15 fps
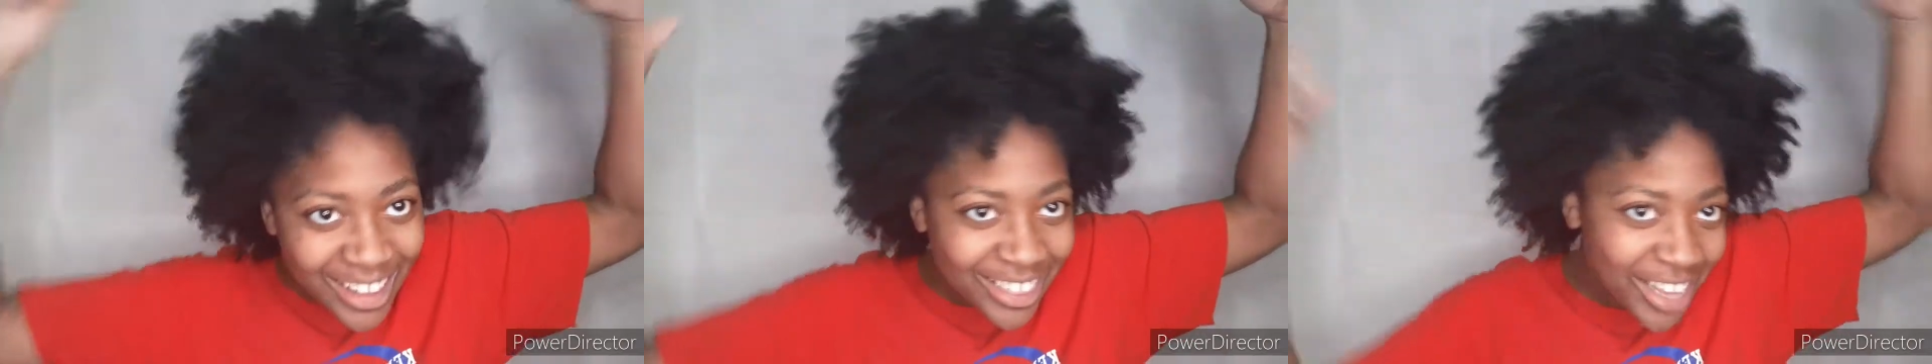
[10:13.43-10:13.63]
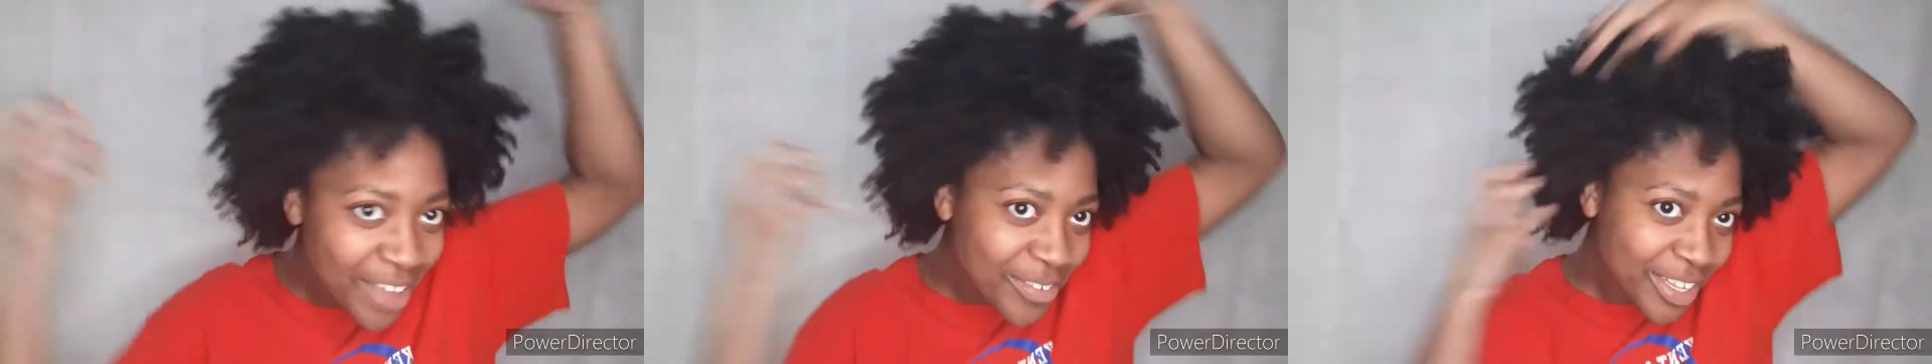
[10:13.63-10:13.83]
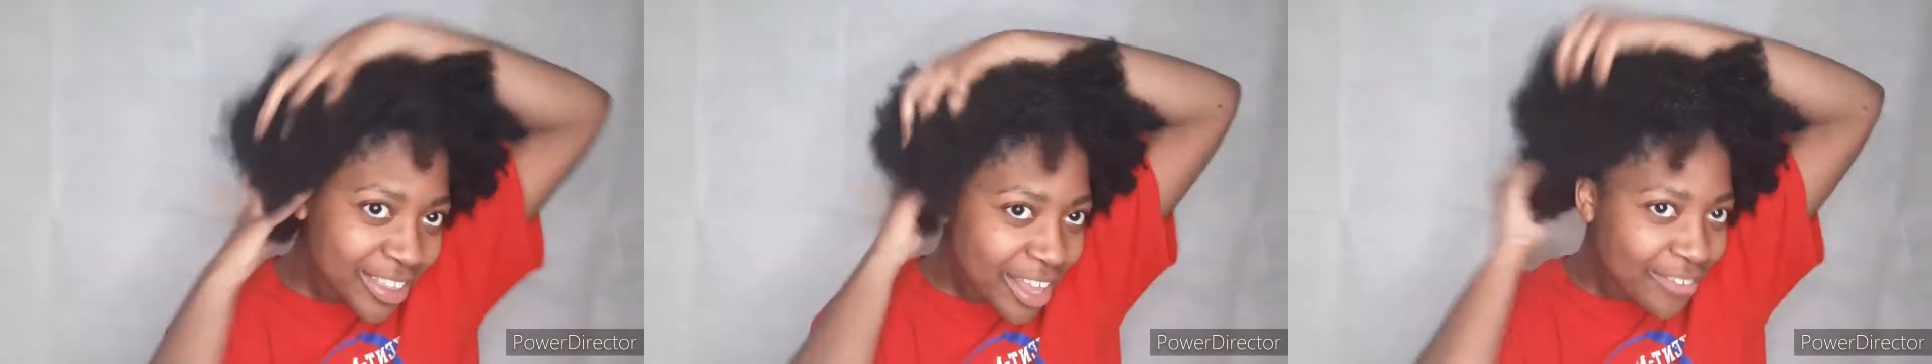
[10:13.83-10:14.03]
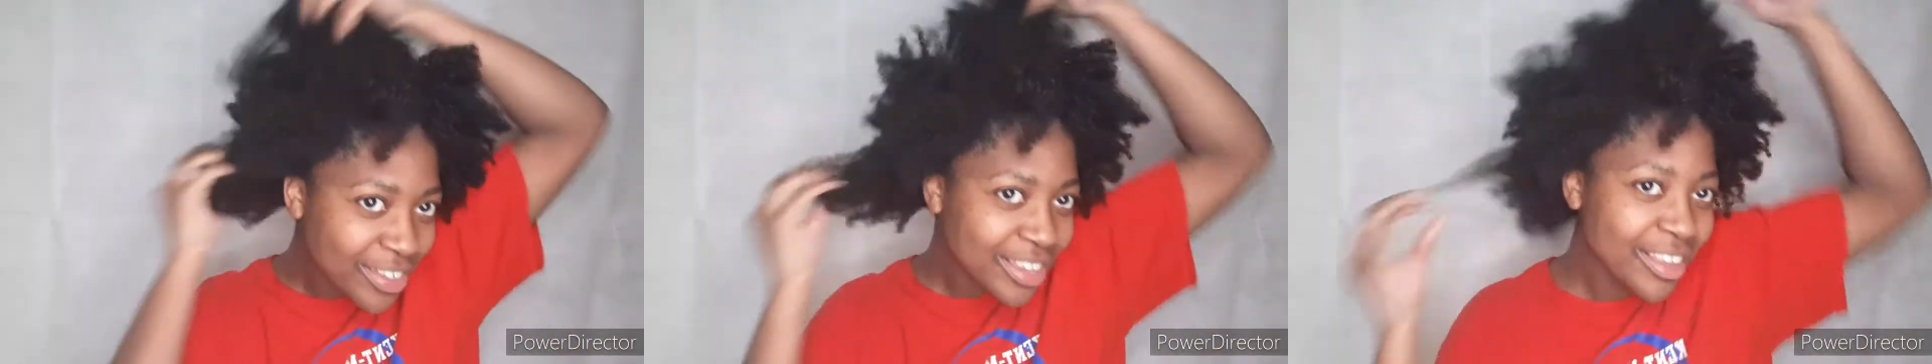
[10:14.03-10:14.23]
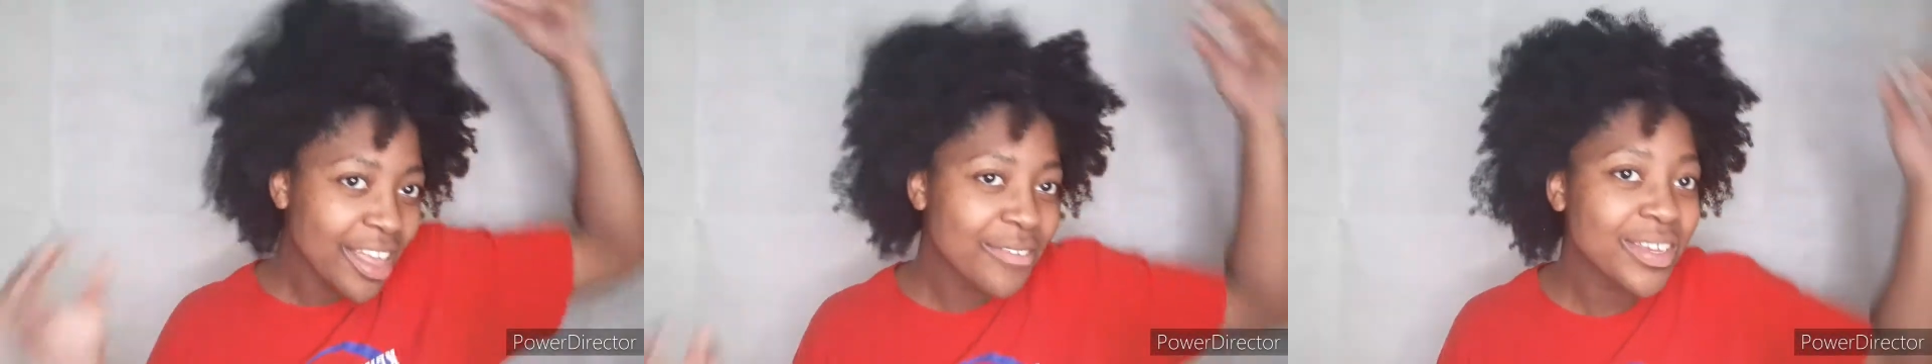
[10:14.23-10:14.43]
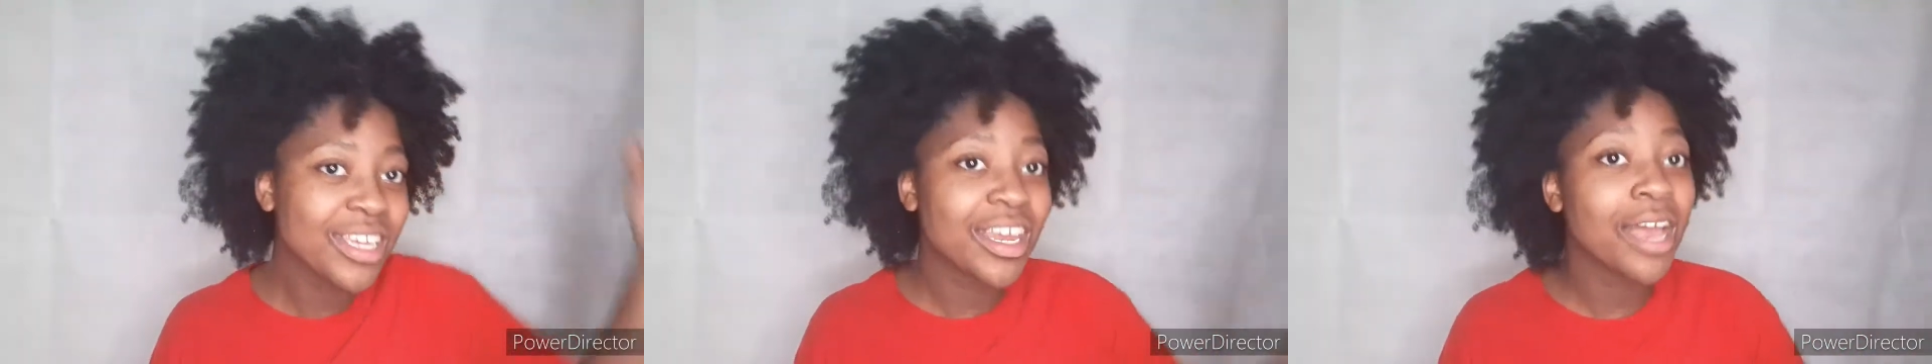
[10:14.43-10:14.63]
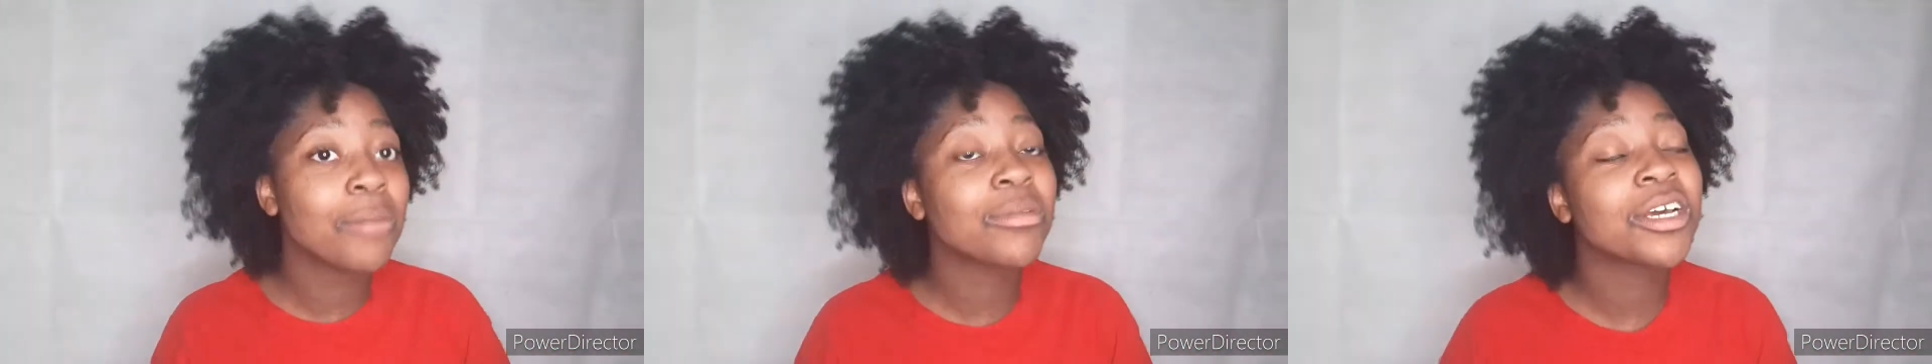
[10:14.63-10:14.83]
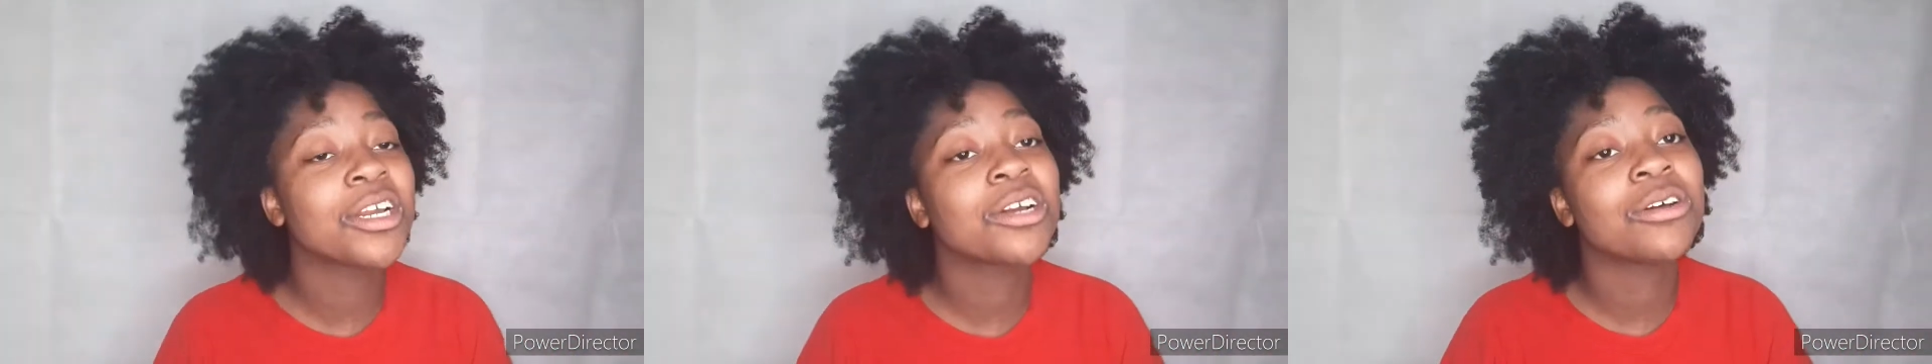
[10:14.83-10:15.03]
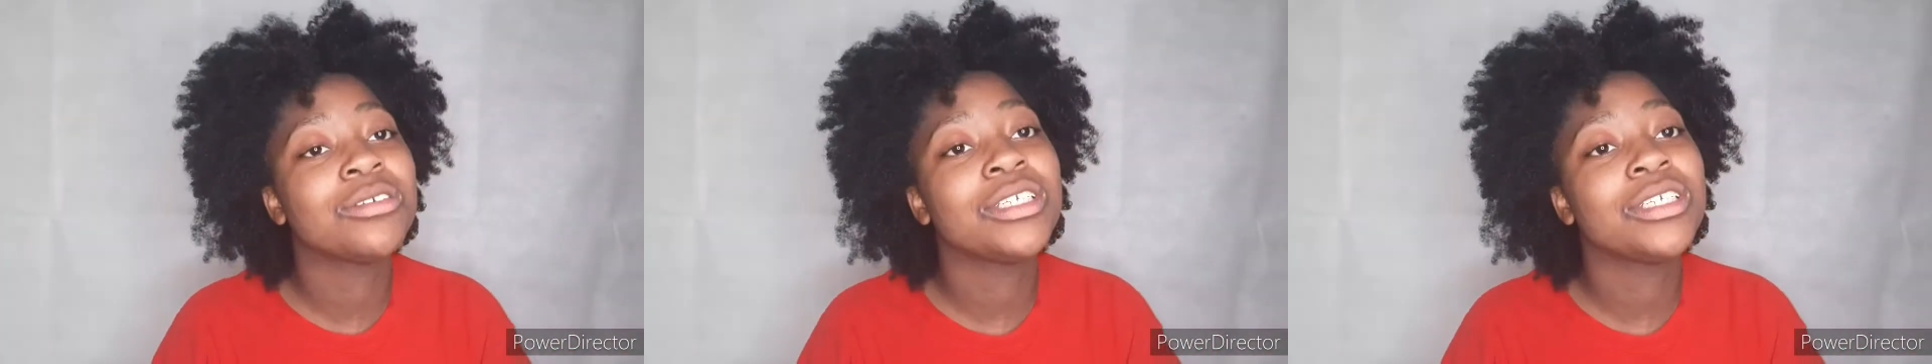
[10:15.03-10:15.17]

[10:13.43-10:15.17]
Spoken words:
love it, love it, love it. I'm gonna go